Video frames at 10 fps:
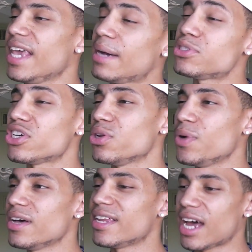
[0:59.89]
Yeah, I'm sure you
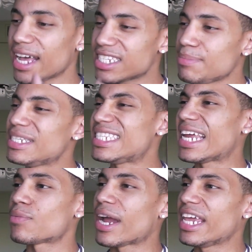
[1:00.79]
will, and I'll actually be
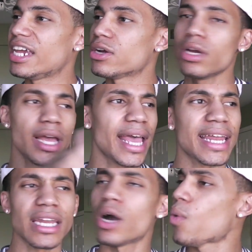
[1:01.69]
standing right here
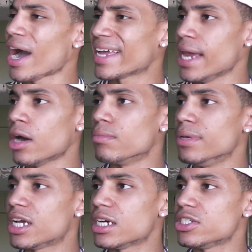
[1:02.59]
and uh, walking out
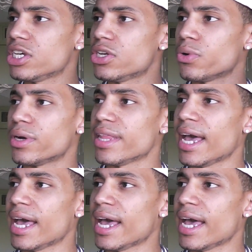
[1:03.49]
because you're annoying